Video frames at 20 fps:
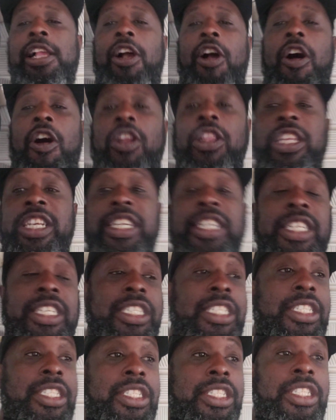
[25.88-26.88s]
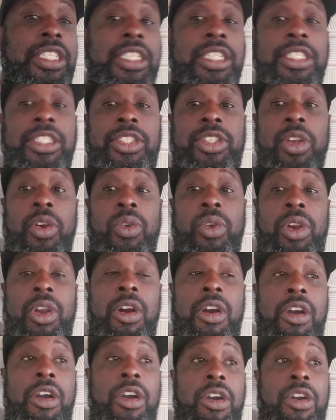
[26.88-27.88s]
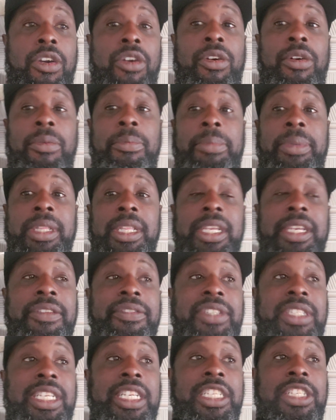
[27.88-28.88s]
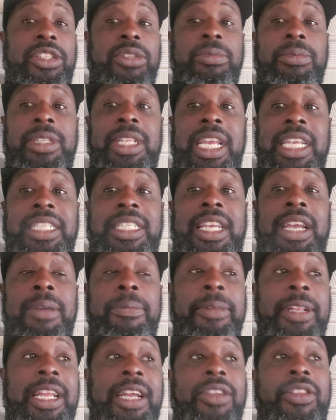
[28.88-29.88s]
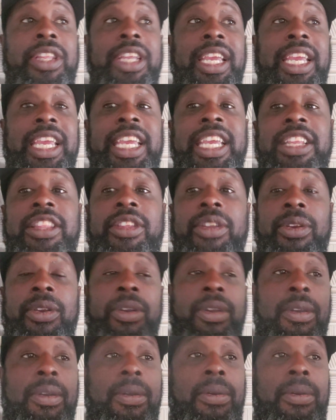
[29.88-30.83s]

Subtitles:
all these so-called belief systems that's coming out the ether